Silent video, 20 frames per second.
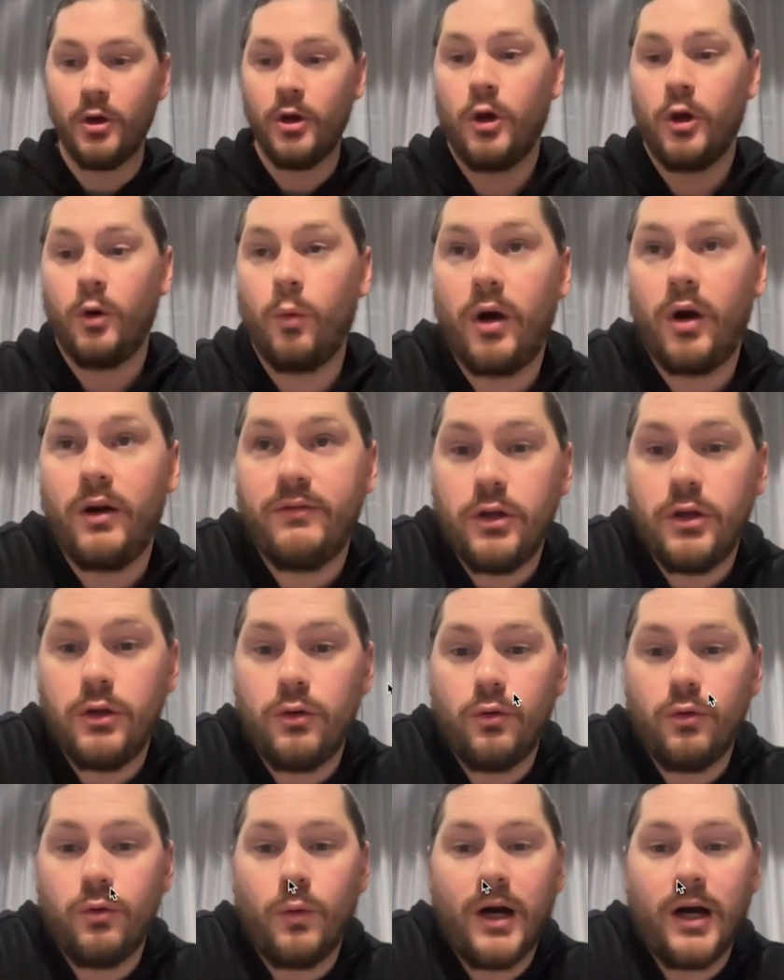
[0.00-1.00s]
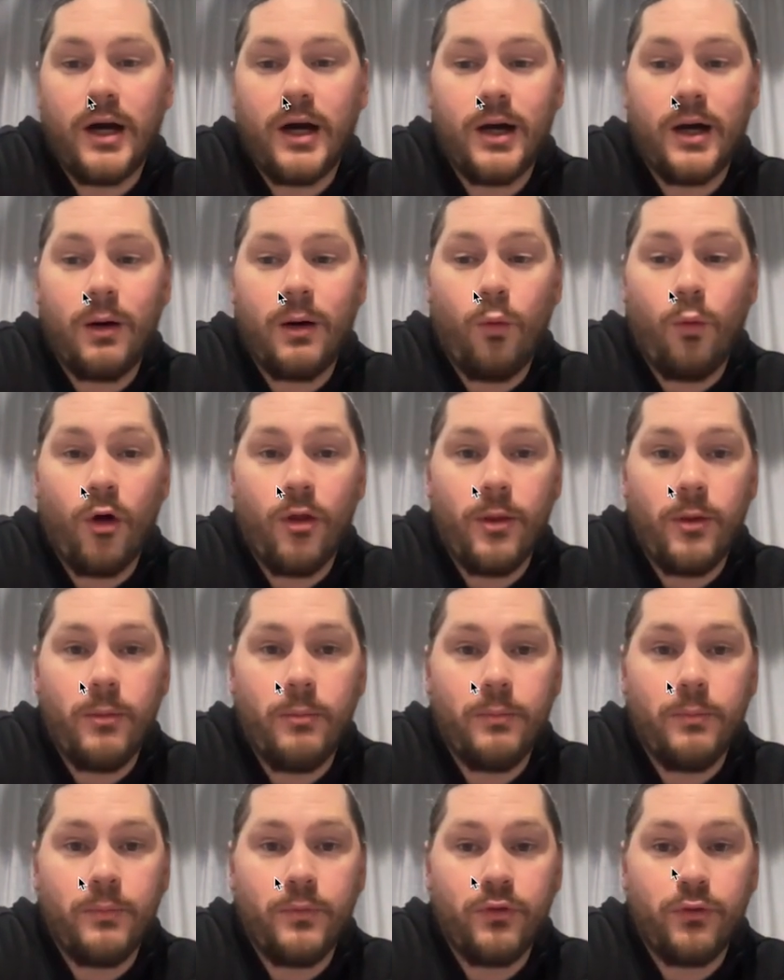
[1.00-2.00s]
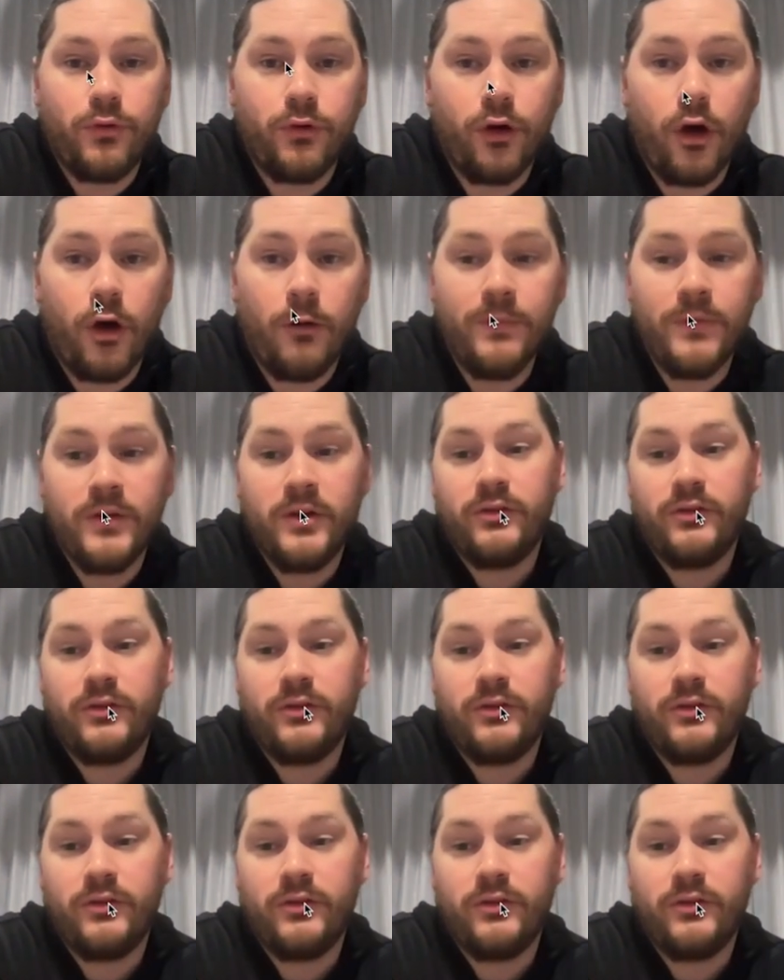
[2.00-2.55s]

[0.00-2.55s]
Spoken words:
wherever you want them to go.